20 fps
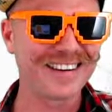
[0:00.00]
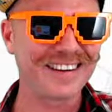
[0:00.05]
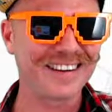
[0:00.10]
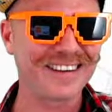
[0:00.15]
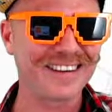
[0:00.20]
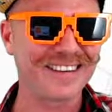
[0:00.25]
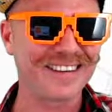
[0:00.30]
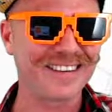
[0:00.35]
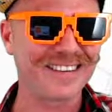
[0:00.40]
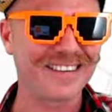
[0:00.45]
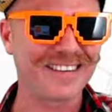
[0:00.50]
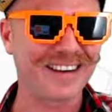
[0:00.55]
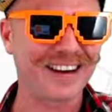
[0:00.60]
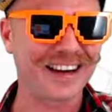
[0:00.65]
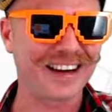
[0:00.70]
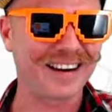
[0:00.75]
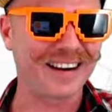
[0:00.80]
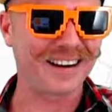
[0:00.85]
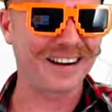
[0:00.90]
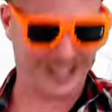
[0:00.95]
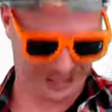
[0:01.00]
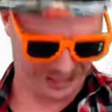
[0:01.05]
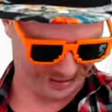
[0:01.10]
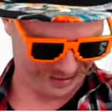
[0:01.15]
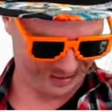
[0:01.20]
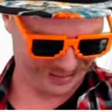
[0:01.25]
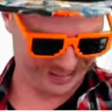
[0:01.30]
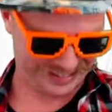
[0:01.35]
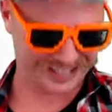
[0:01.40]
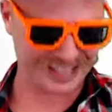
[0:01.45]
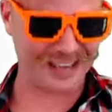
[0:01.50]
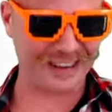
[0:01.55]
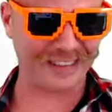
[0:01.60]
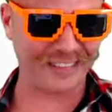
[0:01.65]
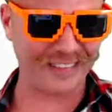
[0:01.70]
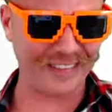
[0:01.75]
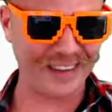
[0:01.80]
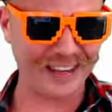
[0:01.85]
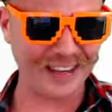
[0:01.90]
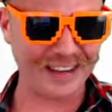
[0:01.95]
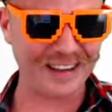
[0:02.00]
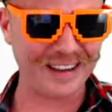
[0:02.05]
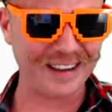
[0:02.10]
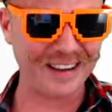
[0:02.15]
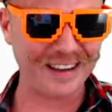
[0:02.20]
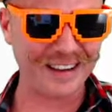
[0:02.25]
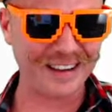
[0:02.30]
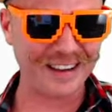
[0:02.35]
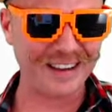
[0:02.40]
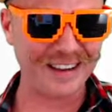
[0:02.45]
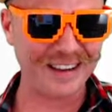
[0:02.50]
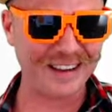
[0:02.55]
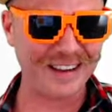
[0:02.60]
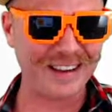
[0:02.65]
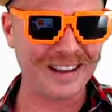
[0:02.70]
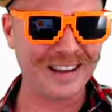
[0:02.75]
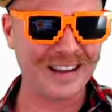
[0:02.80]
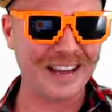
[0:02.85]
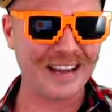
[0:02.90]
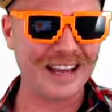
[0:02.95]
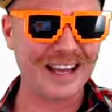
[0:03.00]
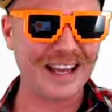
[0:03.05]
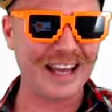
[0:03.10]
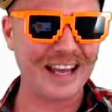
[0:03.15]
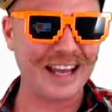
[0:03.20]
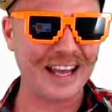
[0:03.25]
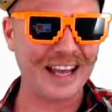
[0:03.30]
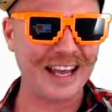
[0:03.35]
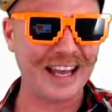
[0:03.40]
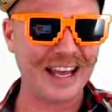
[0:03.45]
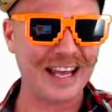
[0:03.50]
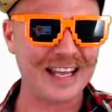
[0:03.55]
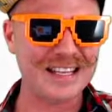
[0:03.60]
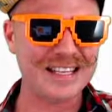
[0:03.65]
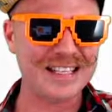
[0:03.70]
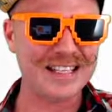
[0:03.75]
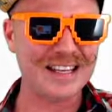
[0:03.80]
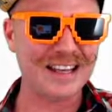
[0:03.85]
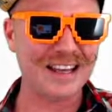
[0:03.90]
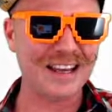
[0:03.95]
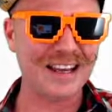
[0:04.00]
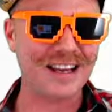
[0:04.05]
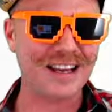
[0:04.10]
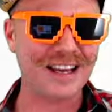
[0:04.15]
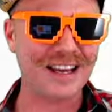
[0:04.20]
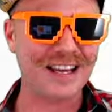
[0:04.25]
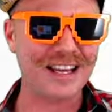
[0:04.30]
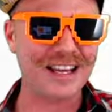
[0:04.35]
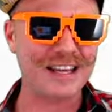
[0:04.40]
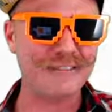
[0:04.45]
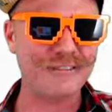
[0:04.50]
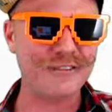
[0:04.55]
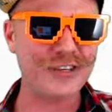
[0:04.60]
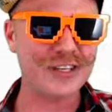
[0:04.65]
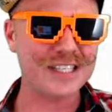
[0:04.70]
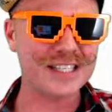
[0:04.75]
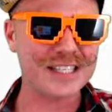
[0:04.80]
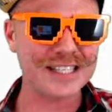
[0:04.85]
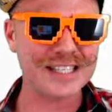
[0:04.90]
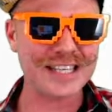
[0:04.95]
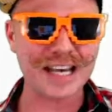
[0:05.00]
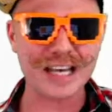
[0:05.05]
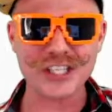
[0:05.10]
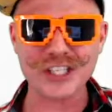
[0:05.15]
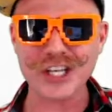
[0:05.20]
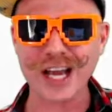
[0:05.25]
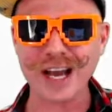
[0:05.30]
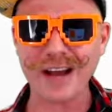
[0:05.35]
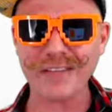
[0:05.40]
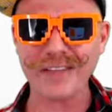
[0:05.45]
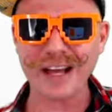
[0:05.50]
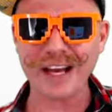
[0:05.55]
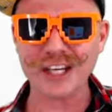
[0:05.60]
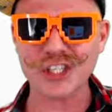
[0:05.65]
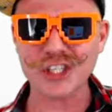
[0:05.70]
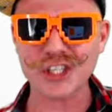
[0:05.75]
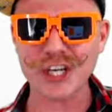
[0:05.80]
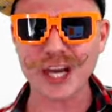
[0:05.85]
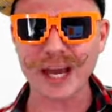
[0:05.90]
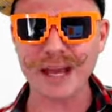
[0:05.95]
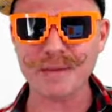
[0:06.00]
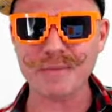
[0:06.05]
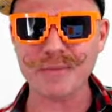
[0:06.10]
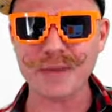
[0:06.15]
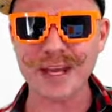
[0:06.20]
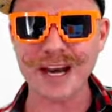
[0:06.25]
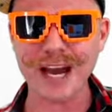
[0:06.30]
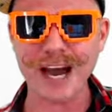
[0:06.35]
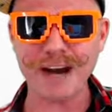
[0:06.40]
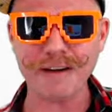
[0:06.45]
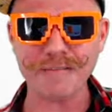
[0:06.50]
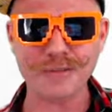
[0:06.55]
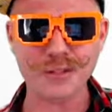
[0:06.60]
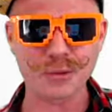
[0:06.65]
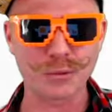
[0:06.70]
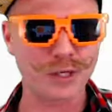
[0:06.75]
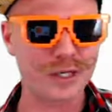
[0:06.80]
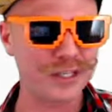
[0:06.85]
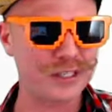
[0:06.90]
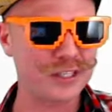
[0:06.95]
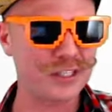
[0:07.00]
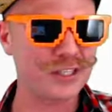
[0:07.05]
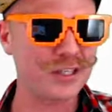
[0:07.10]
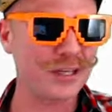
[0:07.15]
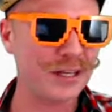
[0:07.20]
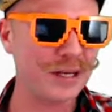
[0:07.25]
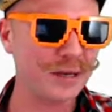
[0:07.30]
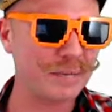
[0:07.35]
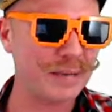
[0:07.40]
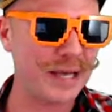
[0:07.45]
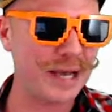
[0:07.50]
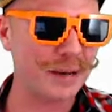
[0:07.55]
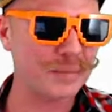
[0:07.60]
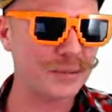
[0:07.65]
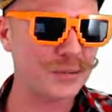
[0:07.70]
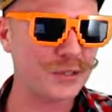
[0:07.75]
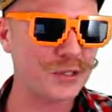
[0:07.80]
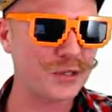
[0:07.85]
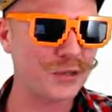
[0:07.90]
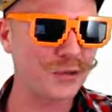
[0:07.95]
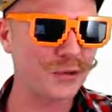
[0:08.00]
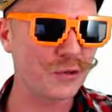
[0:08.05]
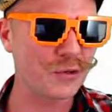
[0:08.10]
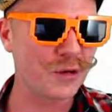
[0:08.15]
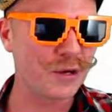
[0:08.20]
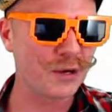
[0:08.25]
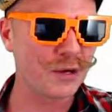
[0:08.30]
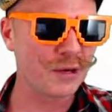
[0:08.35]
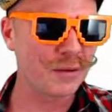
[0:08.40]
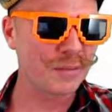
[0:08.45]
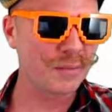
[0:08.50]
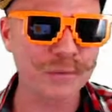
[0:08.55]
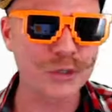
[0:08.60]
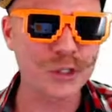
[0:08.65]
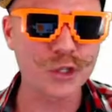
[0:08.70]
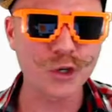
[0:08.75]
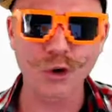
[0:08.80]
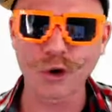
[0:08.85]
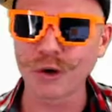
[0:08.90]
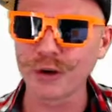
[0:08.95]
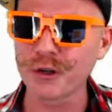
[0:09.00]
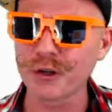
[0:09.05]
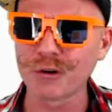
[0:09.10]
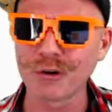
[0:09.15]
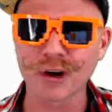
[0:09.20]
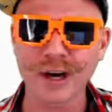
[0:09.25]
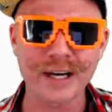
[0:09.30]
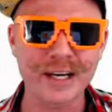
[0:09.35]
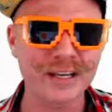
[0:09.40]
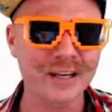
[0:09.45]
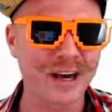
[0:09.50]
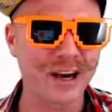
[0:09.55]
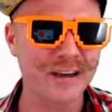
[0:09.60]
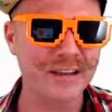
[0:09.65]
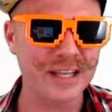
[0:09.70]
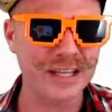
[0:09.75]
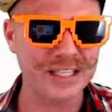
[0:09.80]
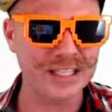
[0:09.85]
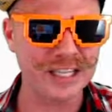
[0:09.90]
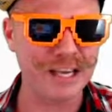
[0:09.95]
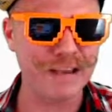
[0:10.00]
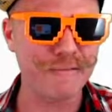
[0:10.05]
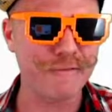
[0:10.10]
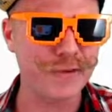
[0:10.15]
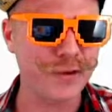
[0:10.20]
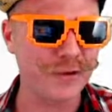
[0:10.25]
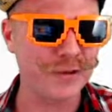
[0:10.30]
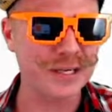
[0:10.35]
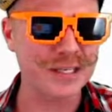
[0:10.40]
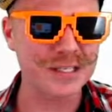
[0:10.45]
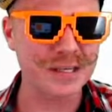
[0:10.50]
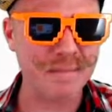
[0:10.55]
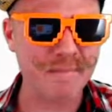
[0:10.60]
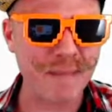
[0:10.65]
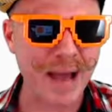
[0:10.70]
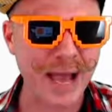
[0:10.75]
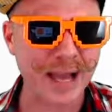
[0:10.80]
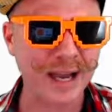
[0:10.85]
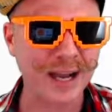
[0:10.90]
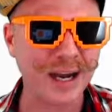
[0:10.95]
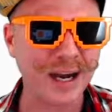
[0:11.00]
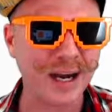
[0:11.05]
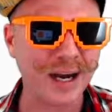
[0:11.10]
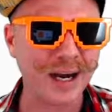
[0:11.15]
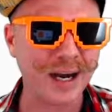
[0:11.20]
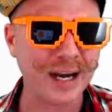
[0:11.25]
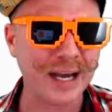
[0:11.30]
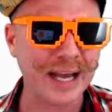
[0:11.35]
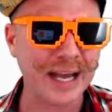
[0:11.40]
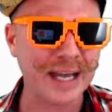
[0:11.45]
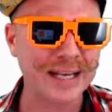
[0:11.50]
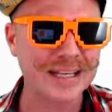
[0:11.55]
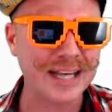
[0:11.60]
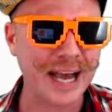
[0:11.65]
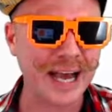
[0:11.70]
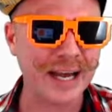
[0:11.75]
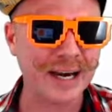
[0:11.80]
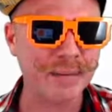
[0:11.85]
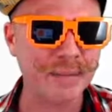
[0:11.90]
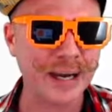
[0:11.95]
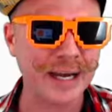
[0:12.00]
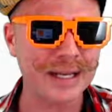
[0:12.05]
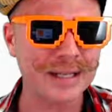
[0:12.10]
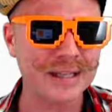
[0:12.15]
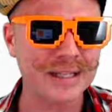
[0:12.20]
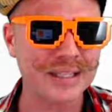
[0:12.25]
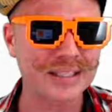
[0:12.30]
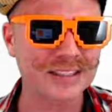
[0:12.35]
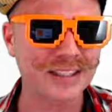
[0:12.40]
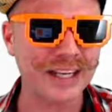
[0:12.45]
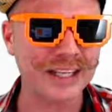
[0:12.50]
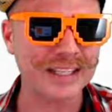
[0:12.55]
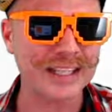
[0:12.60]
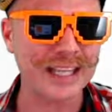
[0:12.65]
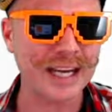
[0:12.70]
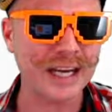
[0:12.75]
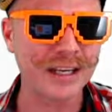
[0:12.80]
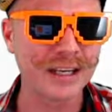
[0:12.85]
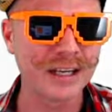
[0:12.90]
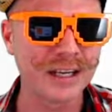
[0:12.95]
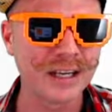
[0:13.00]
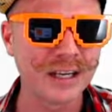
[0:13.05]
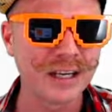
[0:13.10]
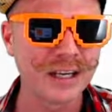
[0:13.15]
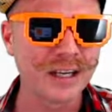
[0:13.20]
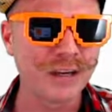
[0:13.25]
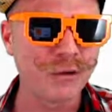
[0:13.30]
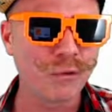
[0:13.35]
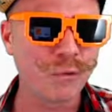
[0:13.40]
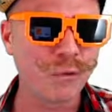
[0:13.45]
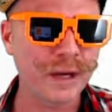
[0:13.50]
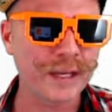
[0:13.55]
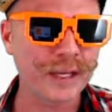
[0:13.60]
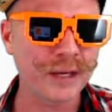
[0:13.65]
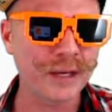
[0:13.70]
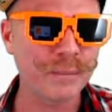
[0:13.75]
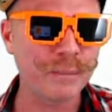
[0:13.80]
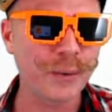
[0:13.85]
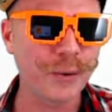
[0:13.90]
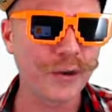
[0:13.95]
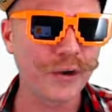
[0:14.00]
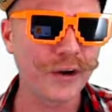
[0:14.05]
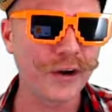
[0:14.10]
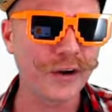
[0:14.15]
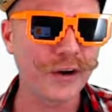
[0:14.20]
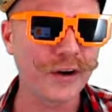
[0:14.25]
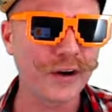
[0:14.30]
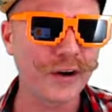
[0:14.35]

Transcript: All right, it's down there. And if you sketch out that shape, then afterwards you're going to be able to, I'm sure you already know this if you're into manga and anime and things like that, we're going to put